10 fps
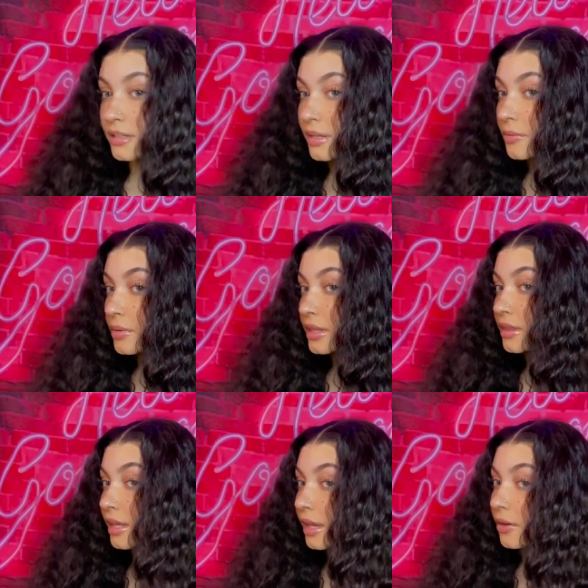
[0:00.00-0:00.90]
it with
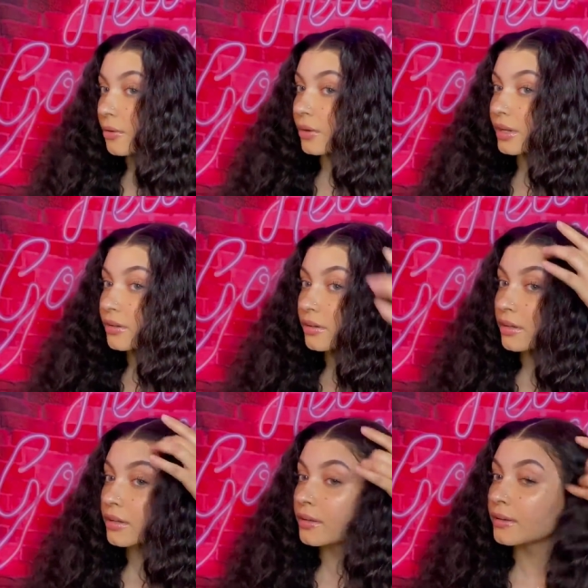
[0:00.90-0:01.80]
the hair
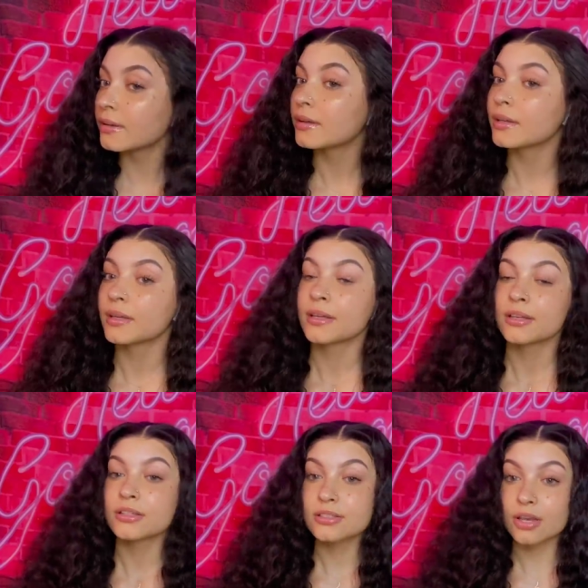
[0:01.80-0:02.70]
oil.
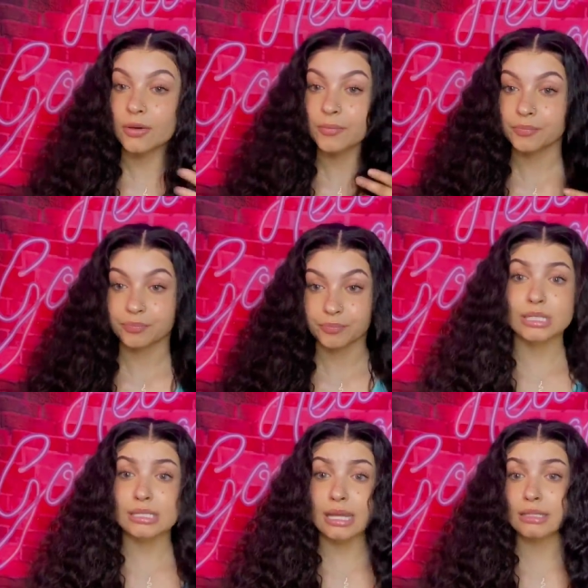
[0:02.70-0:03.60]
So, which
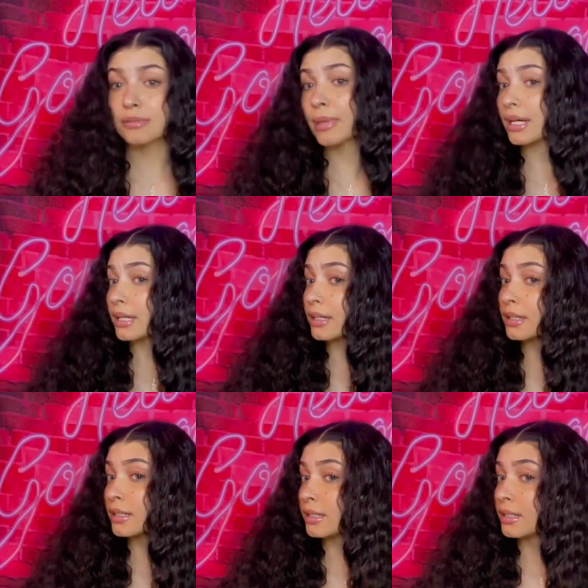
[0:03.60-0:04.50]
side looks better?
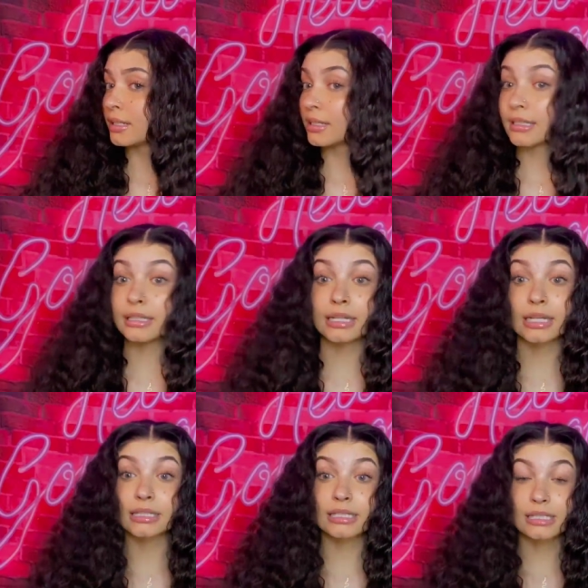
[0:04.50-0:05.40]

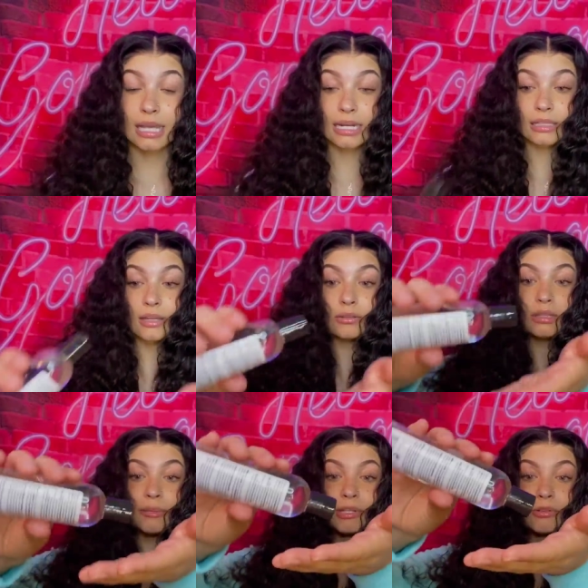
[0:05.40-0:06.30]
Duh, this side, hello.
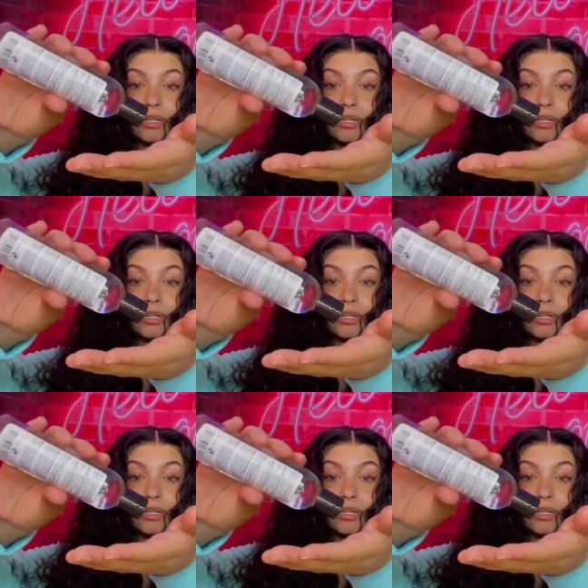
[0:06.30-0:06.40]
Let me do it on